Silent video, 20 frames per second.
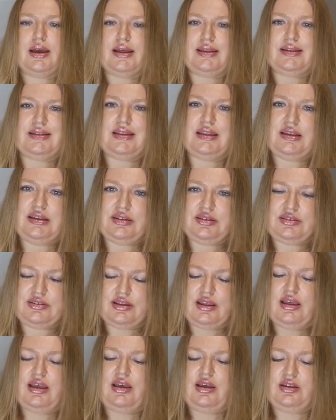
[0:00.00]
This
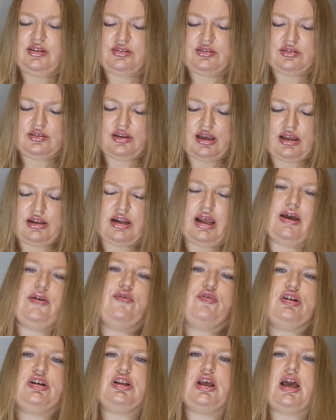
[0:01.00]
is an
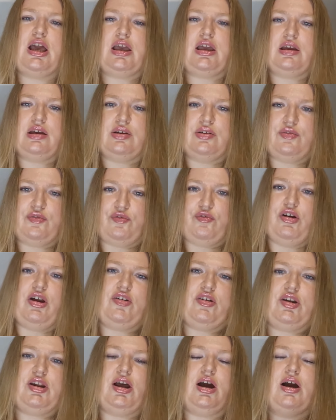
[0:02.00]
everyday,
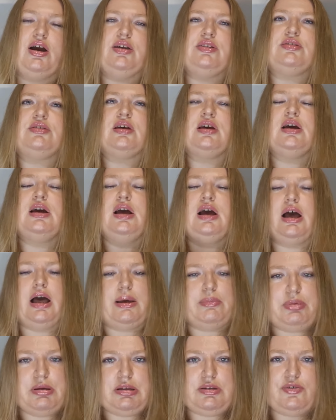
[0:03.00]
very nice, a
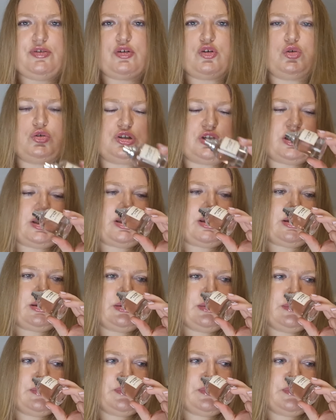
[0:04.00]
bit fruity.